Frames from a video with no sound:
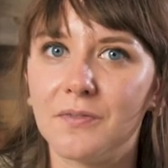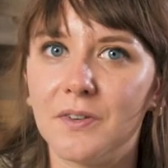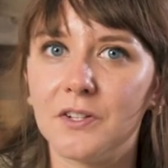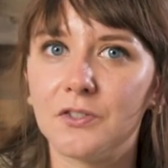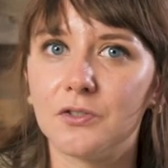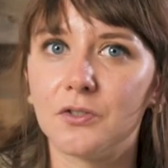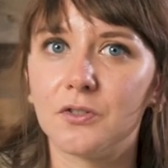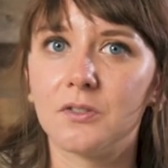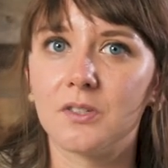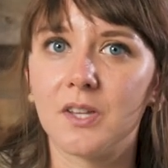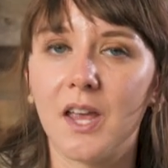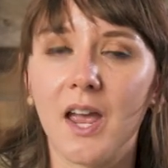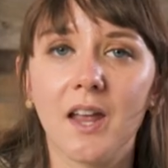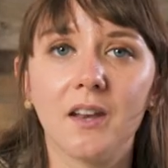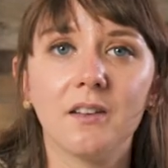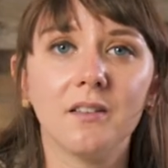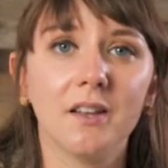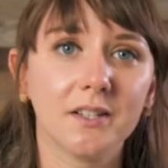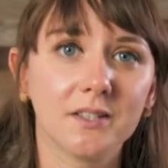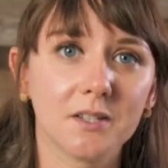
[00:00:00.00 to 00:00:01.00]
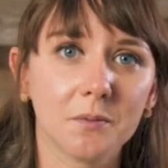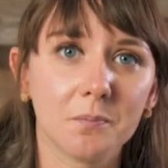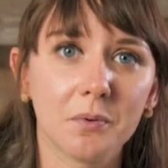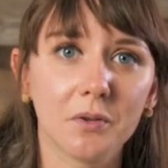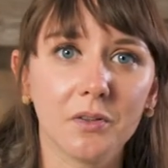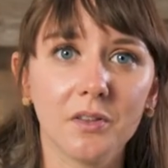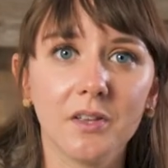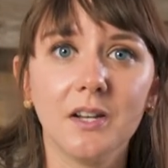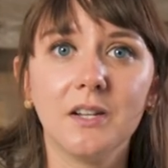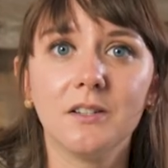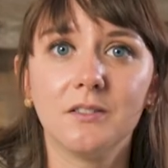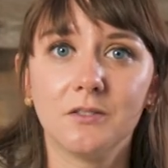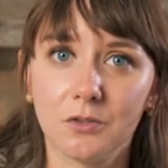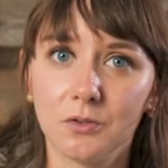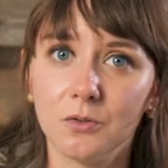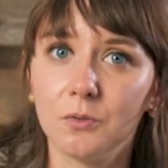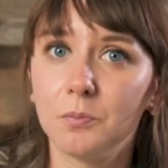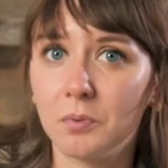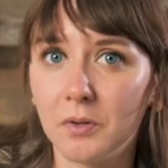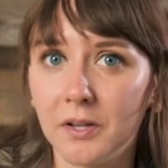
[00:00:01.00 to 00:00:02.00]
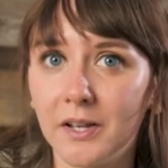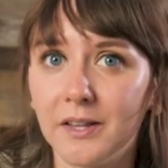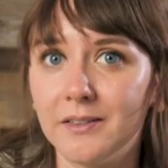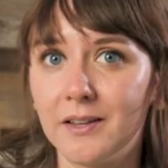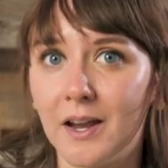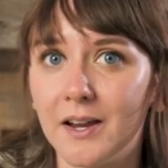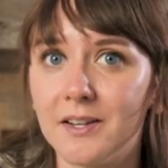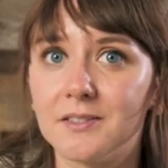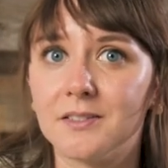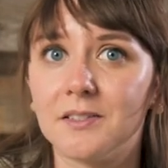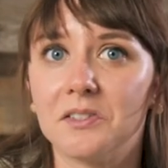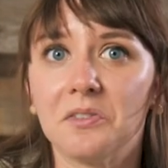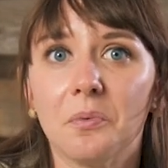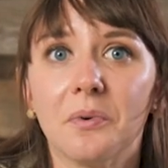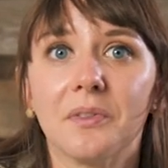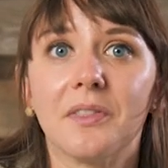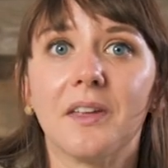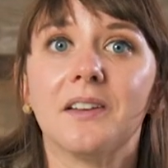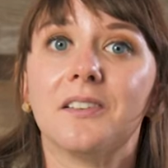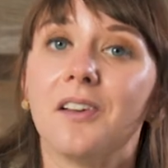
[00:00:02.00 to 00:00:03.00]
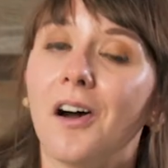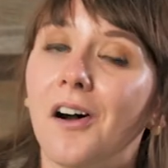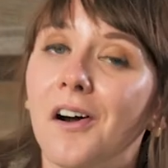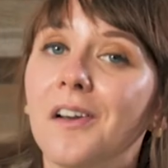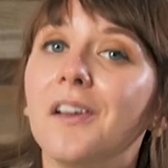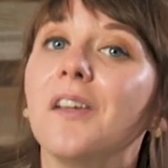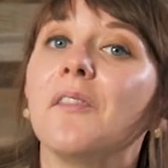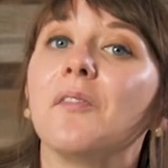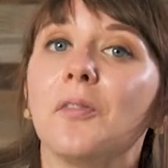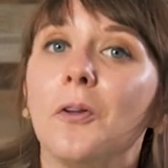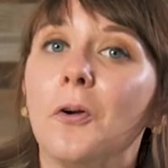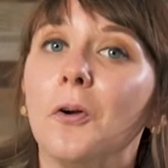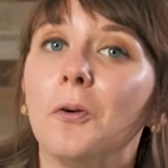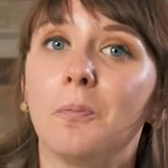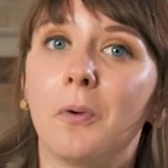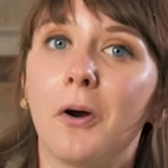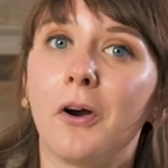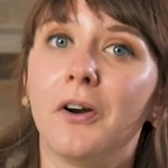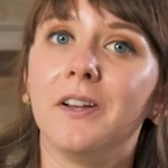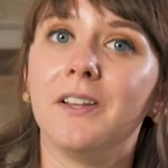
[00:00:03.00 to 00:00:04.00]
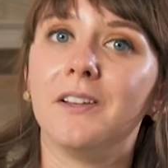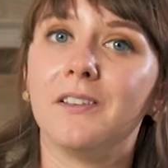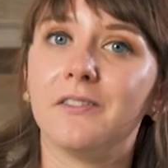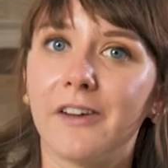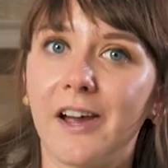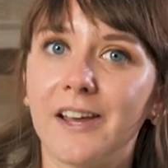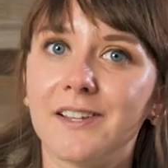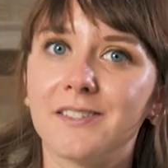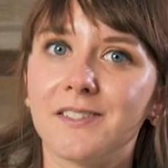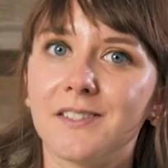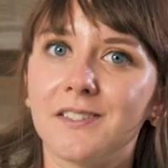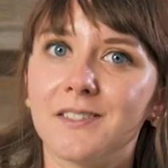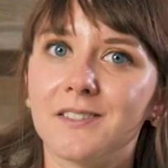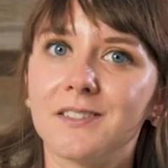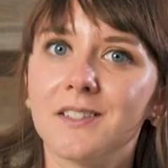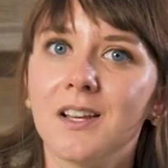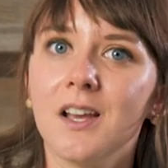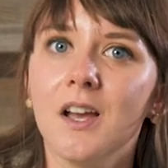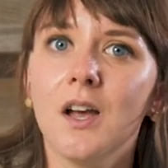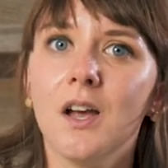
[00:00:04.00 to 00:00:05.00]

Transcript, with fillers: features and its ability to play nicely with a ton of third-party devices.